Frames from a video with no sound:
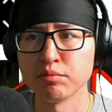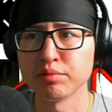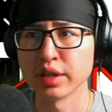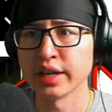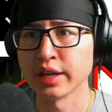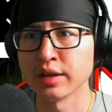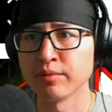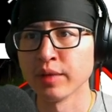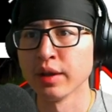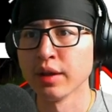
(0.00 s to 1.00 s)
playing in.
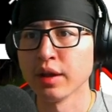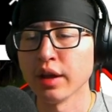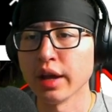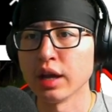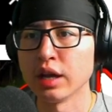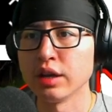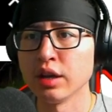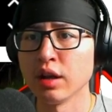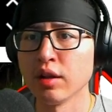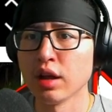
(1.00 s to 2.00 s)
And
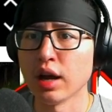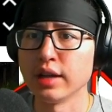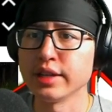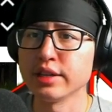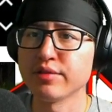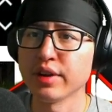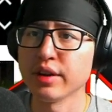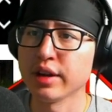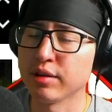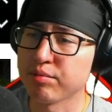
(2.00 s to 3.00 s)
I think it's
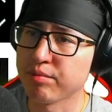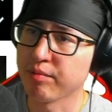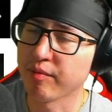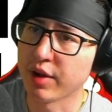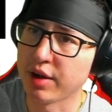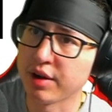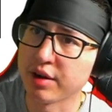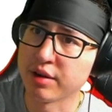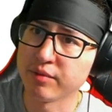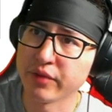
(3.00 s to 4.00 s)
very
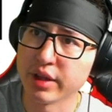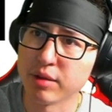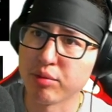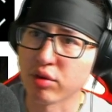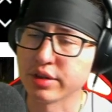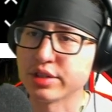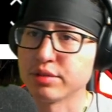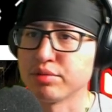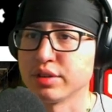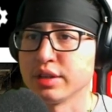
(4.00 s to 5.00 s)
important to
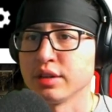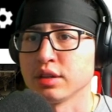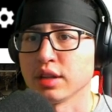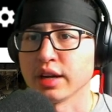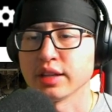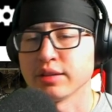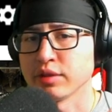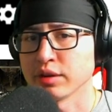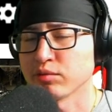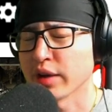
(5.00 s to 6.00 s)
put
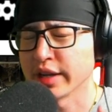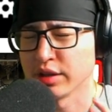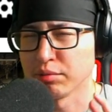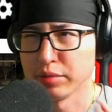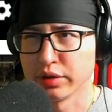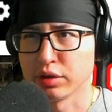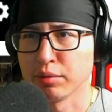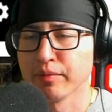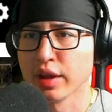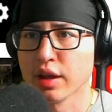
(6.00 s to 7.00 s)
Lilat right in the middle.